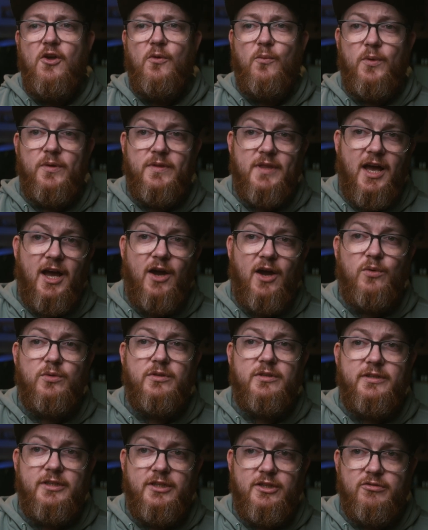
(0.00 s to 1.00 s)

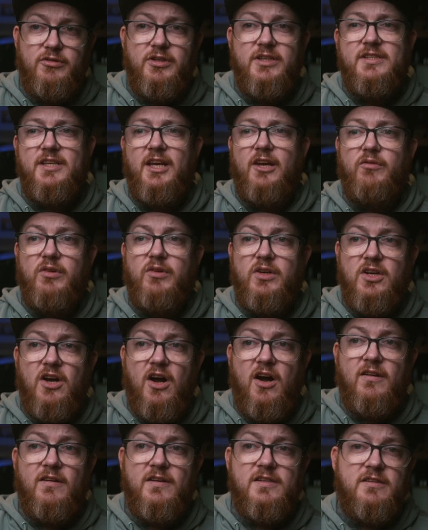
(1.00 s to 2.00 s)
without decreasing
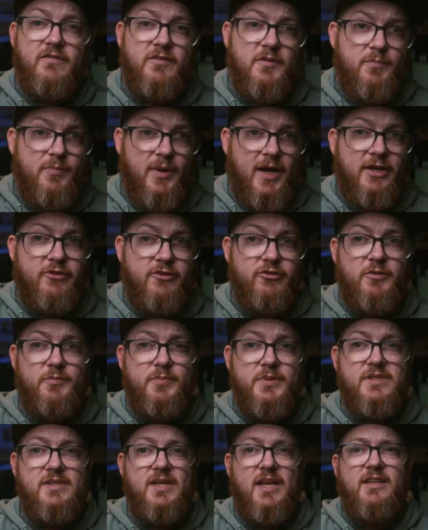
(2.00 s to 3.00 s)
regardless of the battery
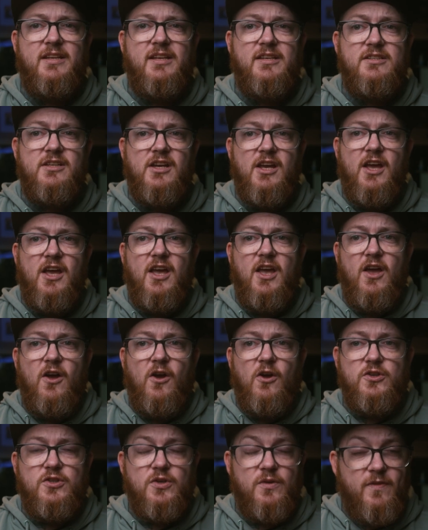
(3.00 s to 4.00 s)
percentage.
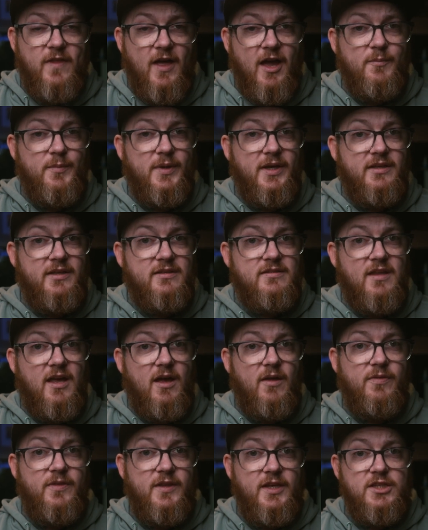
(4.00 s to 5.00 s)
So that means
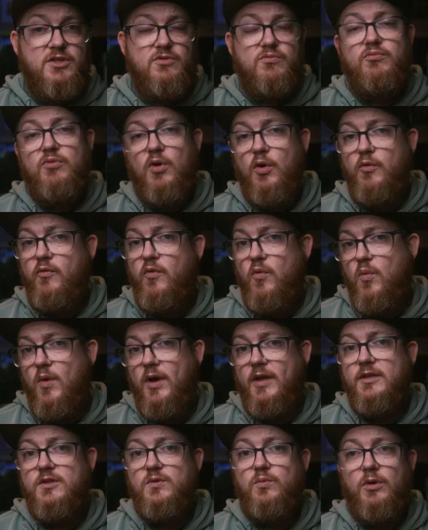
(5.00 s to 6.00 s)
that these Rover
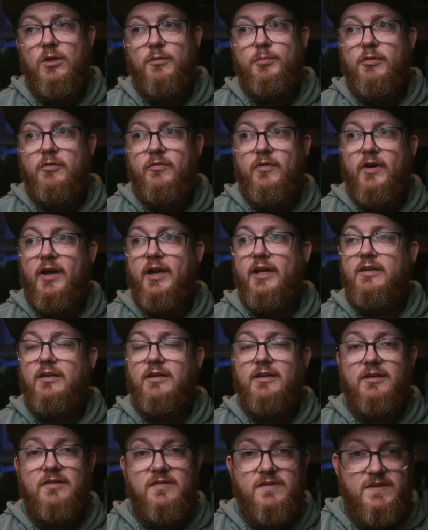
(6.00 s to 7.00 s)
ones will provide
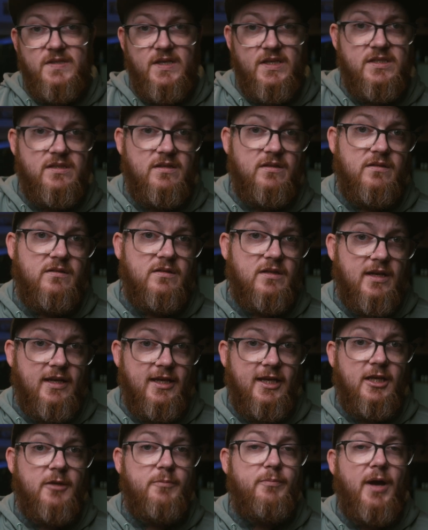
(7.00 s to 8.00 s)
consistent,
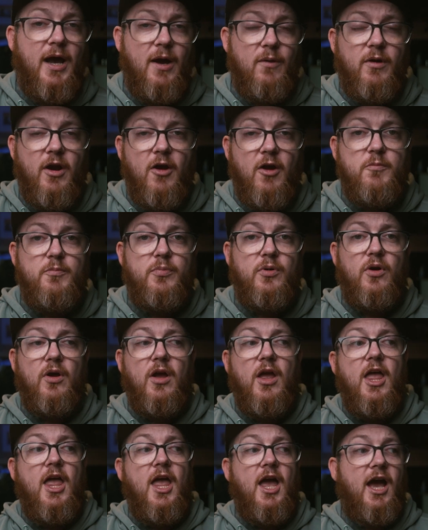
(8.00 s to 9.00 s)
clean power output.
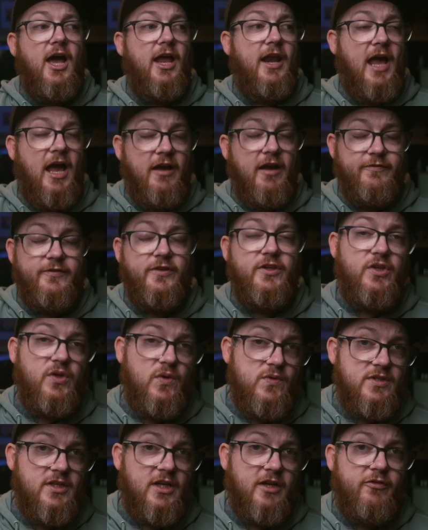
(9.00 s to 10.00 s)
And after
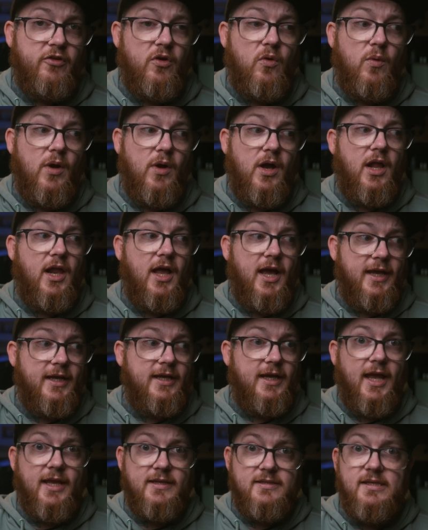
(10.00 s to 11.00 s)
using it for a while, I
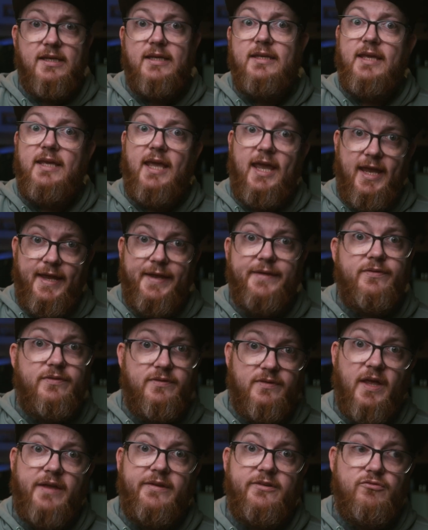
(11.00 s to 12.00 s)
can say it
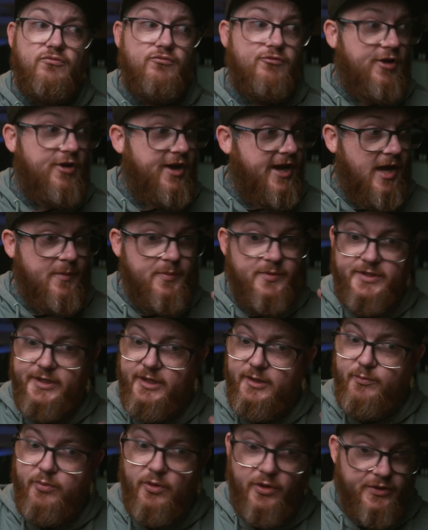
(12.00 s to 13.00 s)
does. Right up until
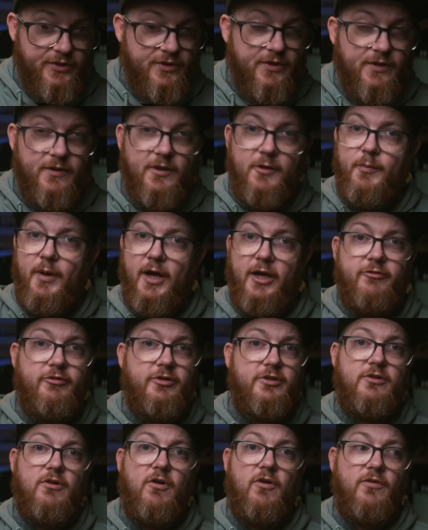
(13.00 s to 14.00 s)
the point the
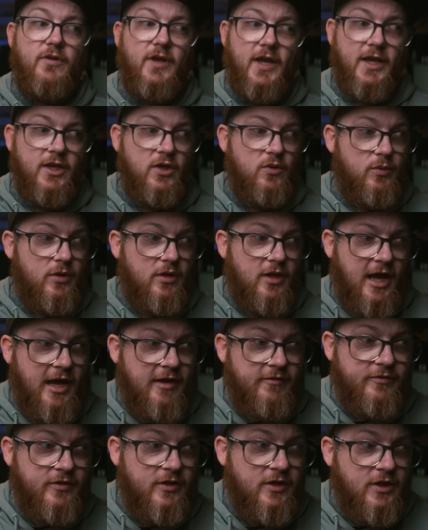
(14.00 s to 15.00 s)
battery's gone, you will
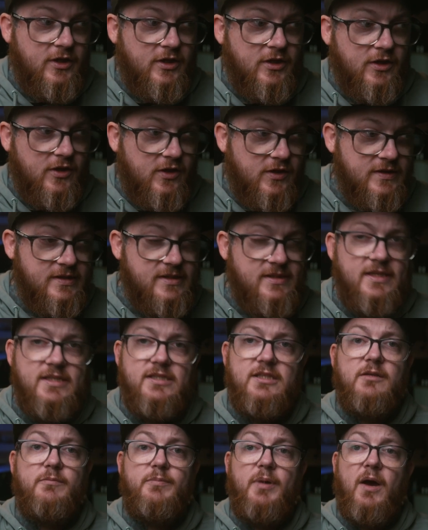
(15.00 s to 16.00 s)
have
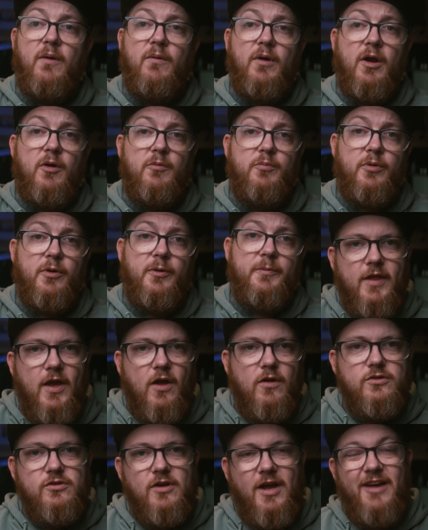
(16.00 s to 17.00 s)
consistent power output. They
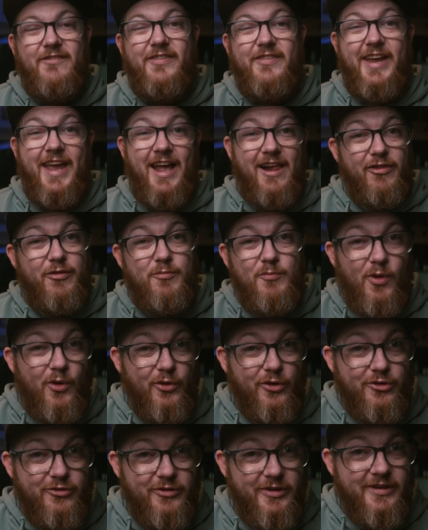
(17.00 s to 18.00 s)
also have a health
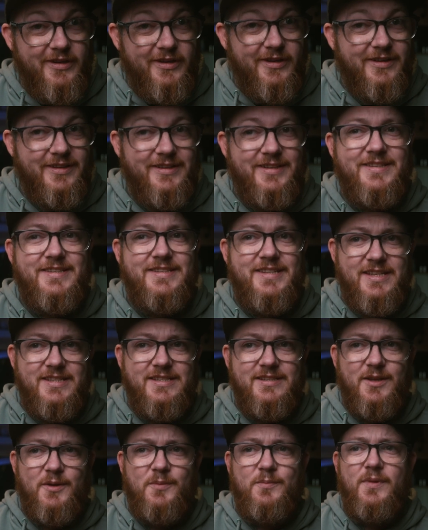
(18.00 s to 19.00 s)
monitoring
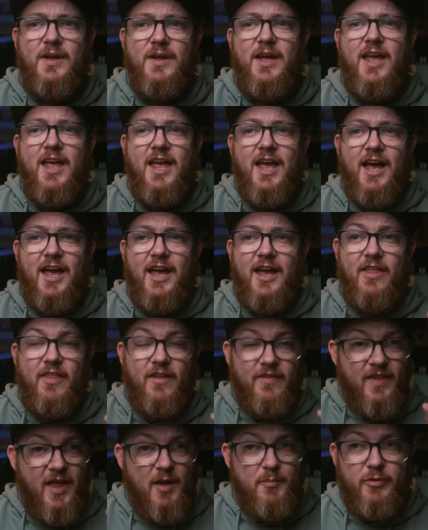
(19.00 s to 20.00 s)
system,
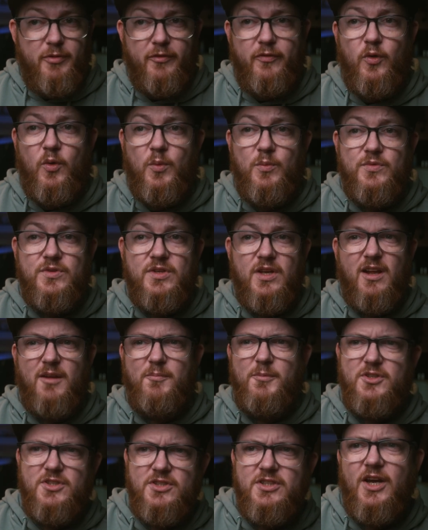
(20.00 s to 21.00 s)
and that performs, let
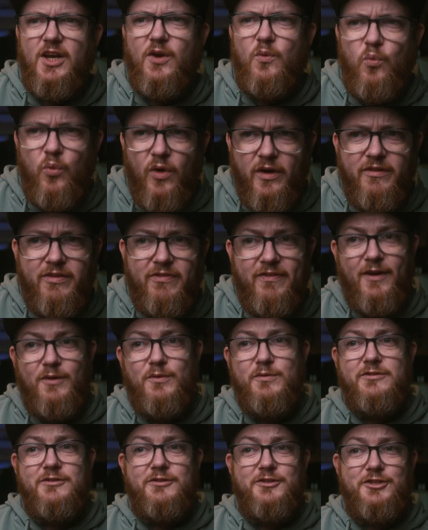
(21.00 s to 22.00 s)
me just check,
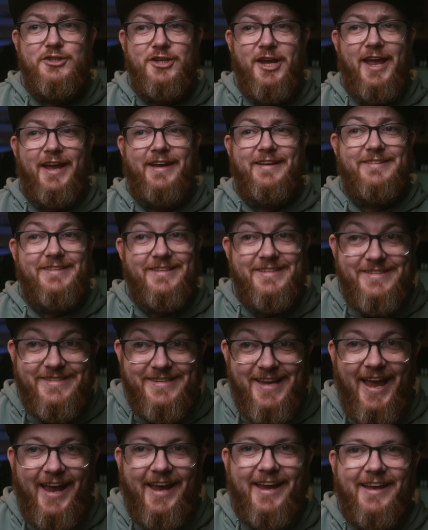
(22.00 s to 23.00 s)
1,000 checks a
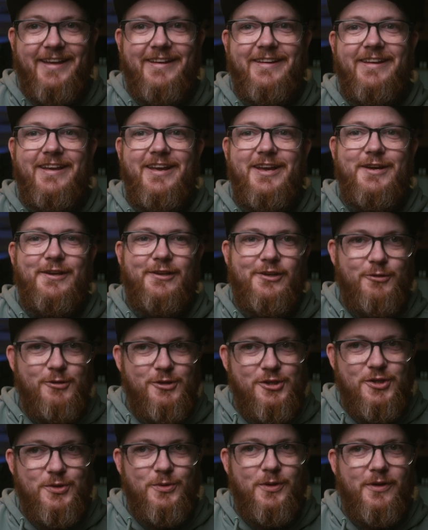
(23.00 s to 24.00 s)
second to
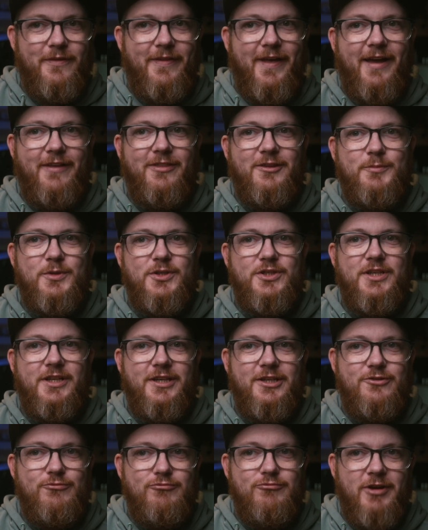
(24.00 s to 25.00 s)
ensure that the machine
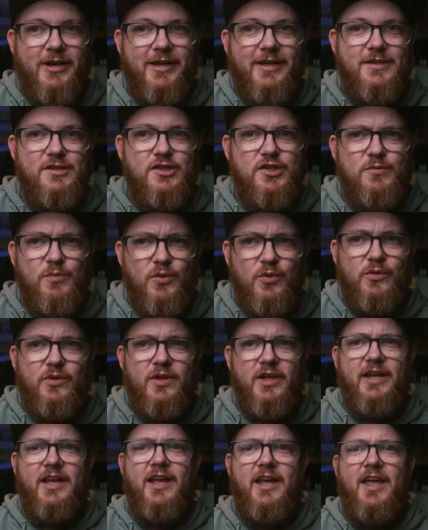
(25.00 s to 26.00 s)
is running
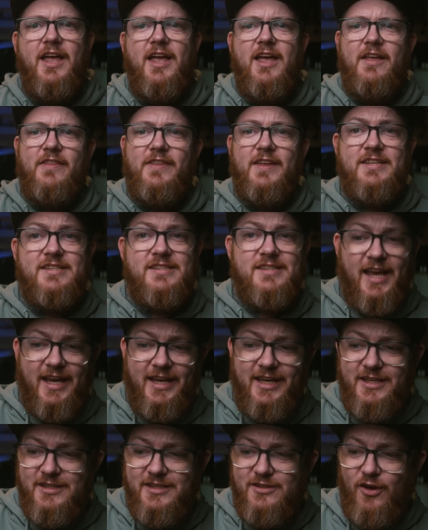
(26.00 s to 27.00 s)
smoothly. The
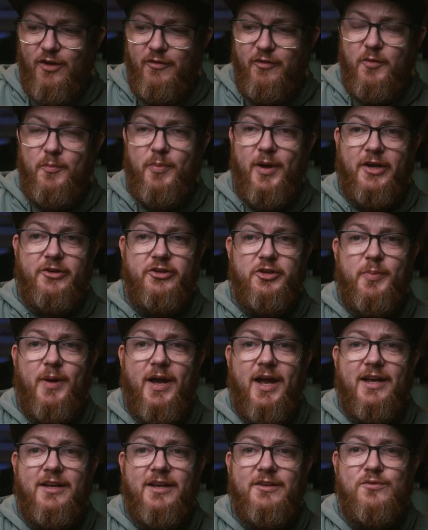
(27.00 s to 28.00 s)
size of the battery
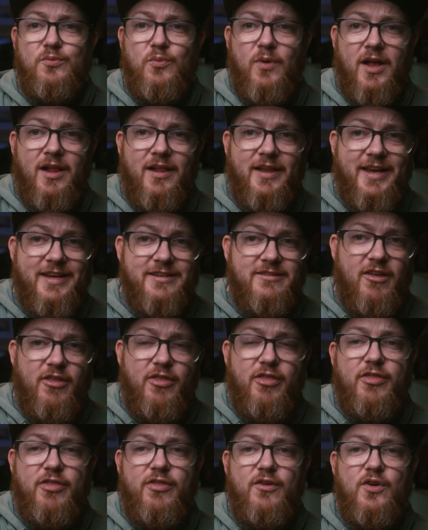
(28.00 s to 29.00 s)
pack as well is
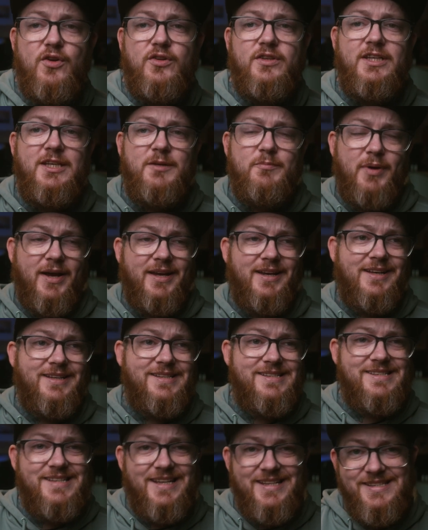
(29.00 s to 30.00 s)
30 by
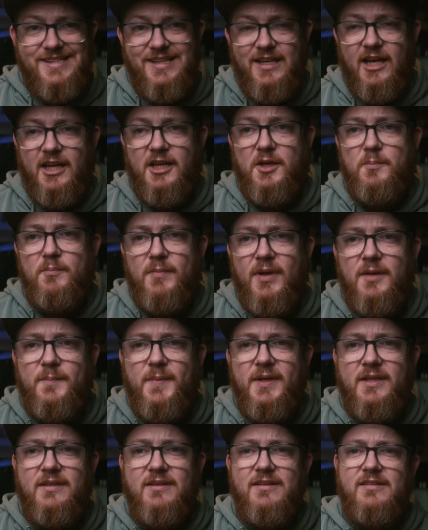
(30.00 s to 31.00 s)
69
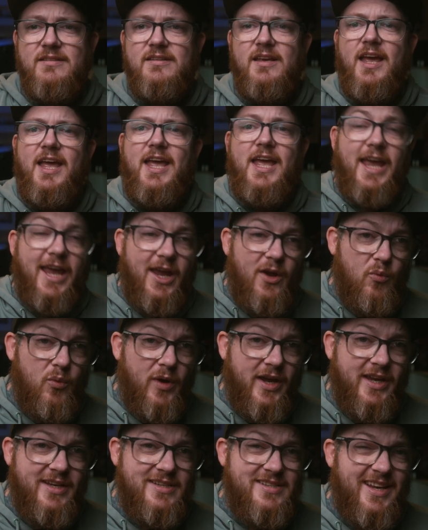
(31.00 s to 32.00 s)
millimeters. It
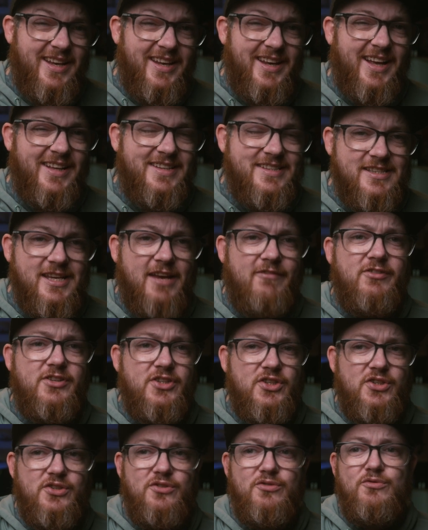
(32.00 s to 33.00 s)
weighs in at
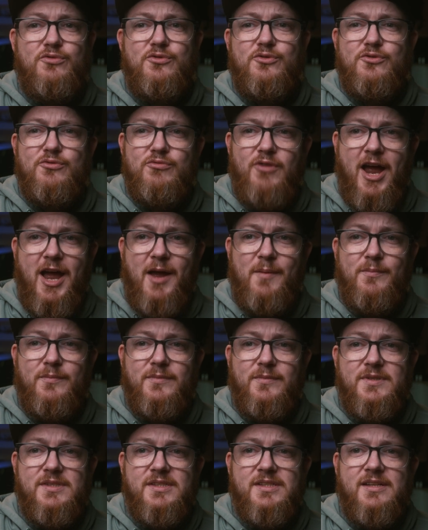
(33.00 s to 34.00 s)
72
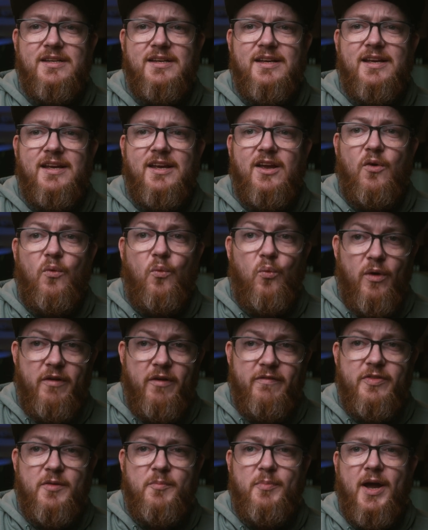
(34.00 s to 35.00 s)
grams
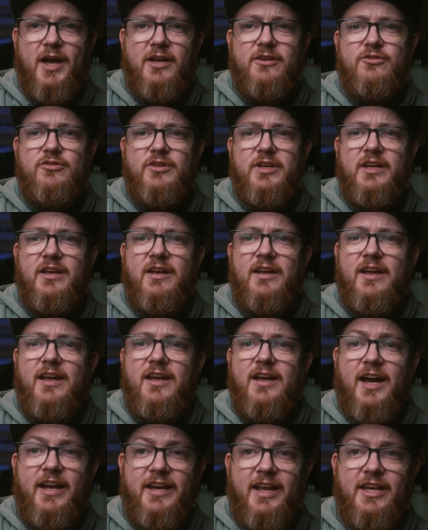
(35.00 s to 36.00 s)
with the battery.
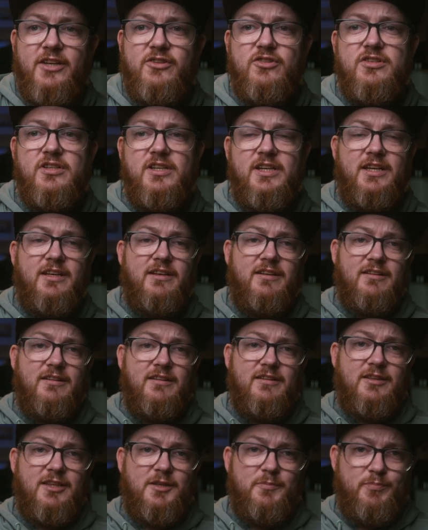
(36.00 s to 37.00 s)
And interestingly,
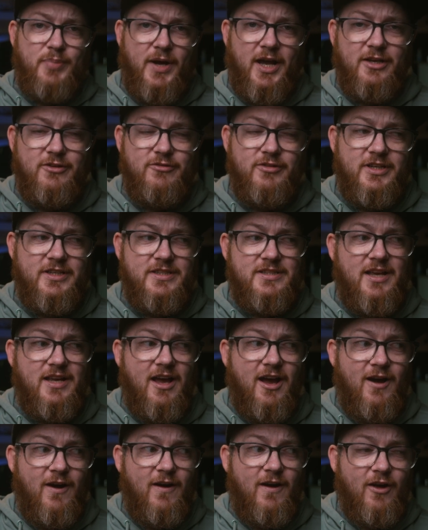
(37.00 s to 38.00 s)
the batteries
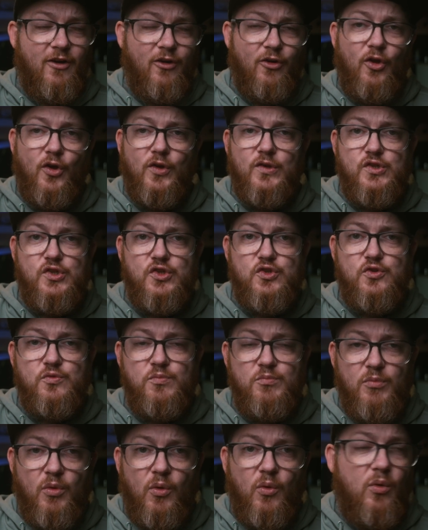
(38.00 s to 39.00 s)
are a lot
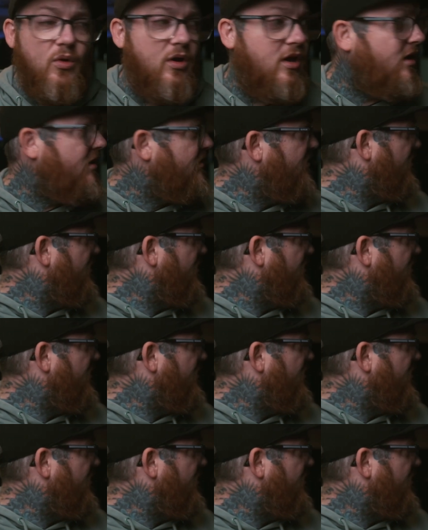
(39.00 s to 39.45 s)
smaller.